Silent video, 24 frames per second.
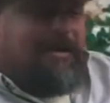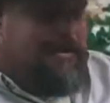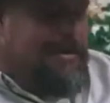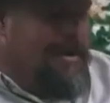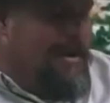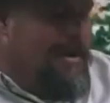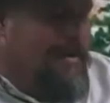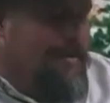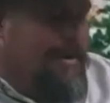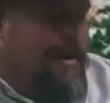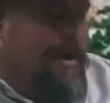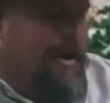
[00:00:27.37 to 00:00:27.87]
Yes
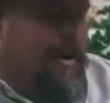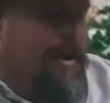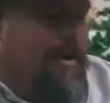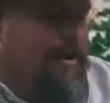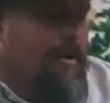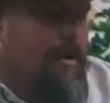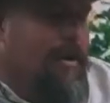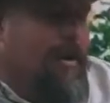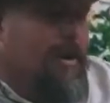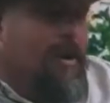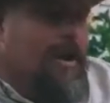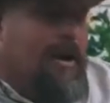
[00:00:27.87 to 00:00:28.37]
sir, we
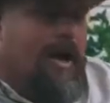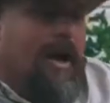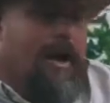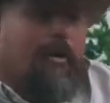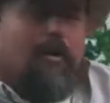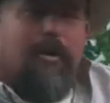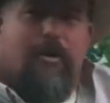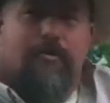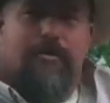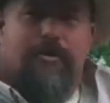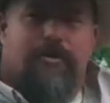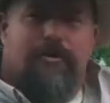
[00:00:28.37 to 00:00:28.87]
are.
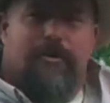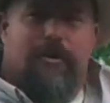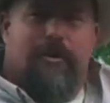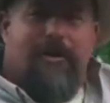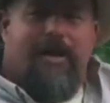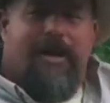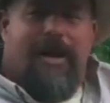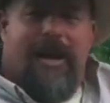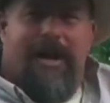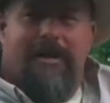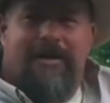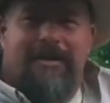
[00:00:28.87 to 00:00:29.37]
We're in
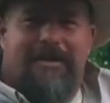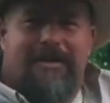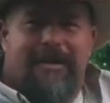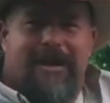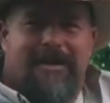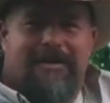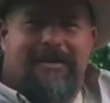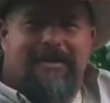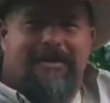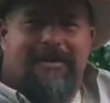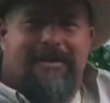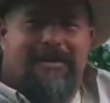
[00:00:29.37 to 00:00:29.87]
Brazoria County,
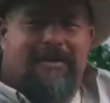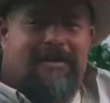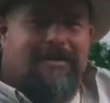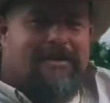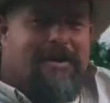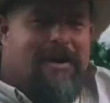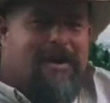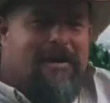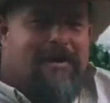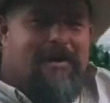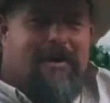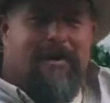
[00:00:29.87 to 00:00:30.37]
Texas, a
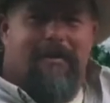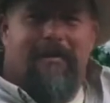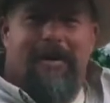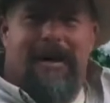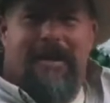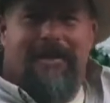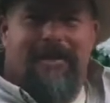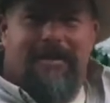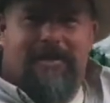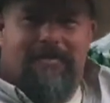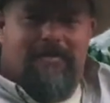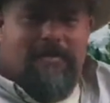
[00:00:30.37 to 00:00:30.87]
little town
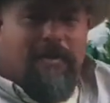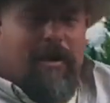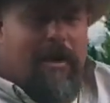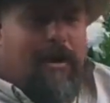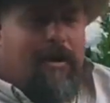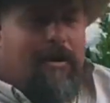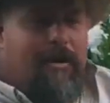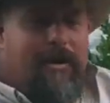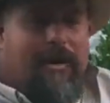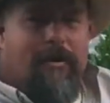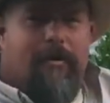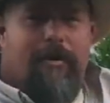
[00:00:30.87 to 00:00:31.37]
called Bailey's
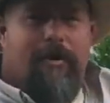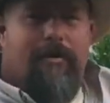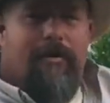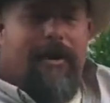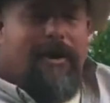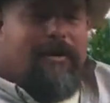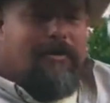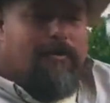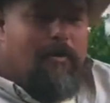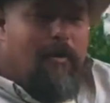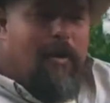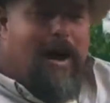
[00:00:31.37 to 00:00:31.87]
Prairie, and we
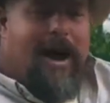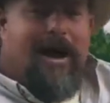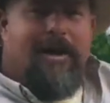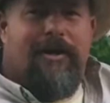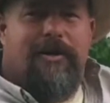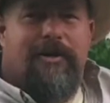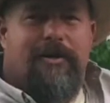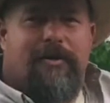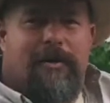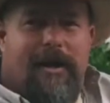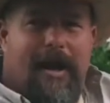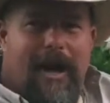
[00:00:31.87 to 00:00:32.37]
raise
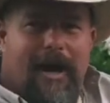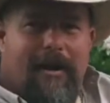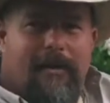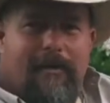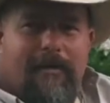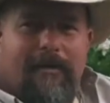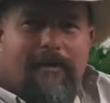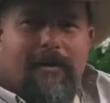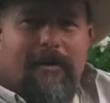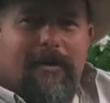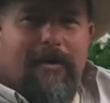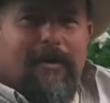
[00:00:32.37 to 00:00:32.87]
Wagyu
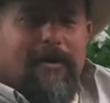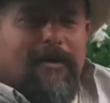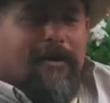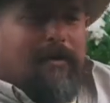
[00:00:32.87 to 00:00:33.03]
cattle.